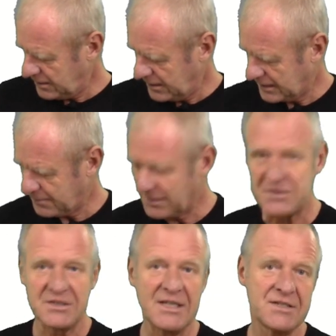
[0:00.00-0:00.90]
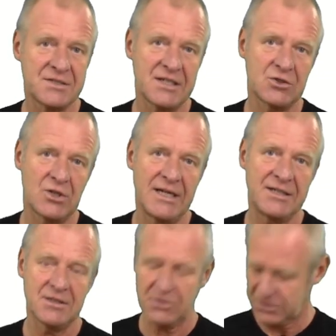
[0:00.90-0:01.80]
these chips are very difficult to
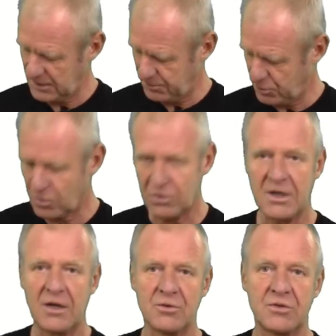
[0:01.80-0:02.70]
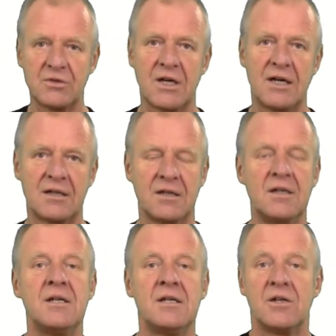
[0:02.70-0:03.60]
remove from the borehole.
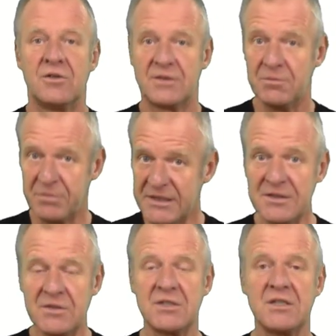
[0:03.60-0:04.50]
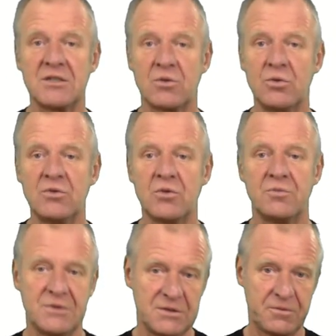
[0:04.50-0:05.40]
Rather,
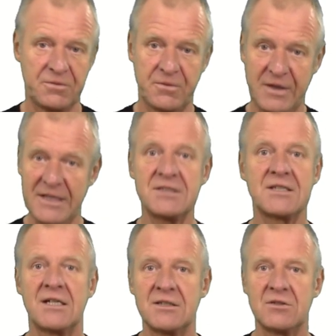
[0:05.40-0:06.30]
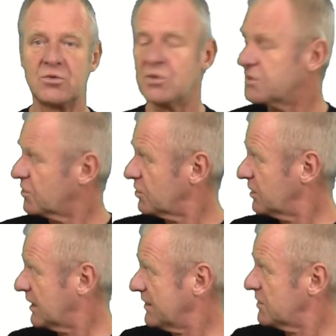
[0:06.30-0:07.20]
they tend to wind up around the milling
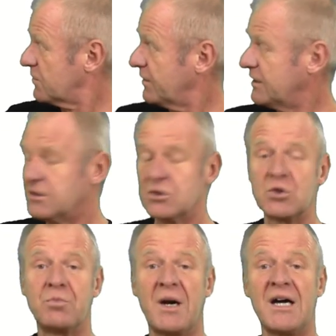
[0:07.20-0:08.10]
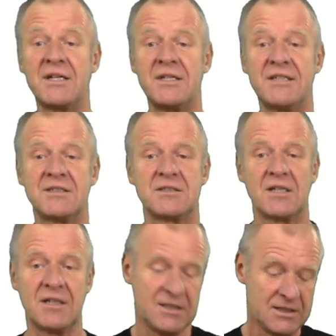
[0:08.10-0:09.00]
string and form chip nests like
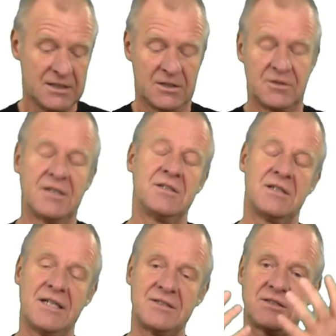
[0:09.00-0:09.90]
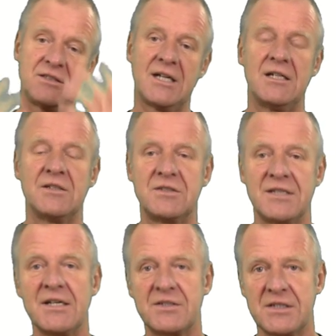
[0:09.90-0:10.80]
this. It blocks
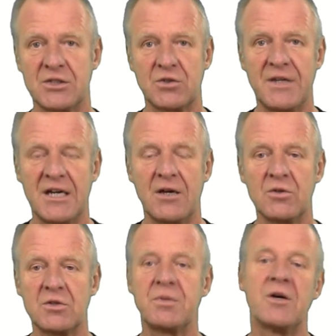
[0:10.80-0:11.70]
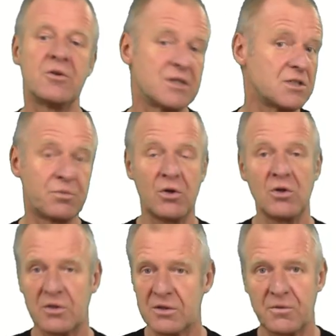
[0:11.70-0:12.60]
the whole string and clogs
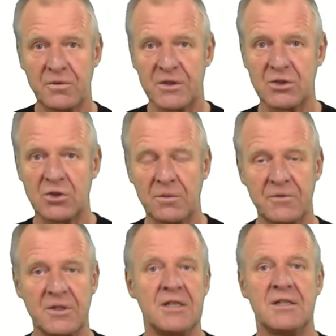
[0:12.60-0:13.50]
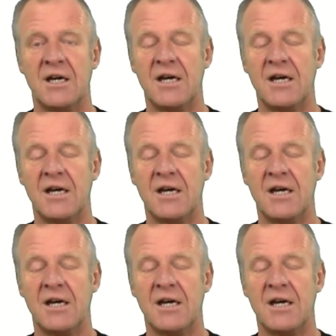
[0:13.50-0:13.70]
the borehole.